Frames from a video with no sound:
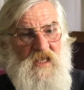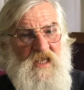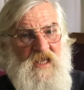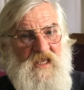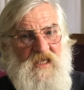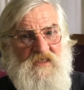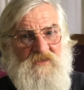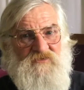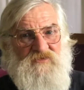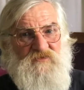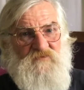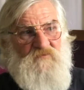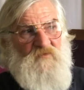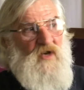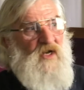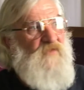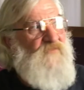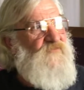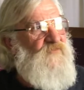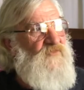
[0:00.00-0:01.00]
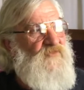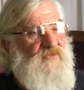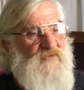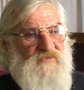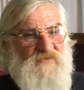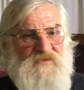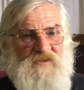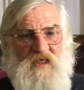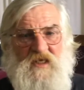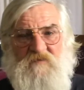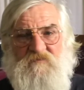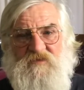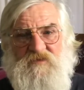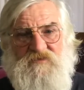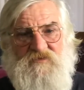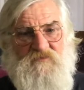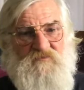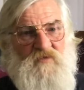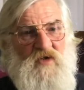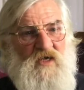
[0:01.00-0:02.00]
And you've gone through your savings,
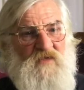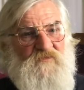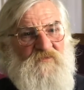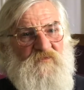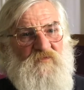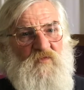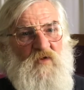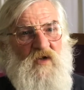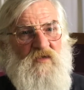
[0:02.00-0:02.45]
you've gone through